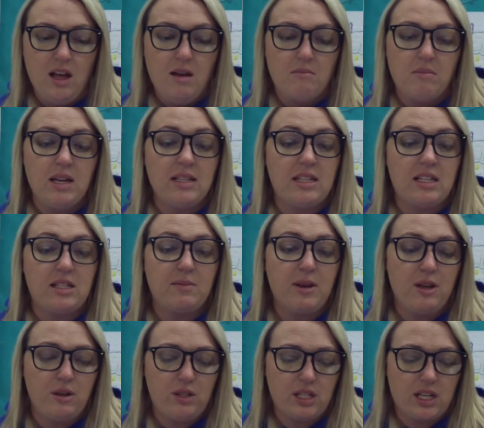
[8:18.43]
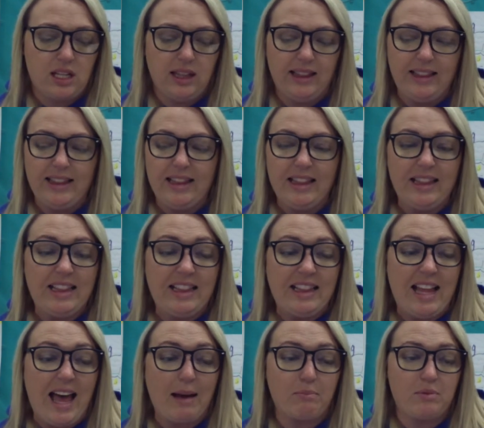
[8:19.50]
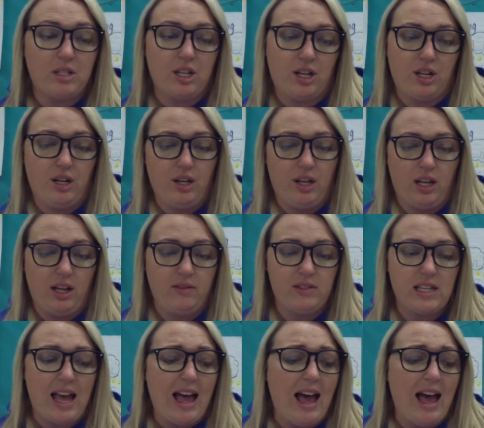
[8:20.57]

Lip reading: Mrs. Moose clapped her hooves.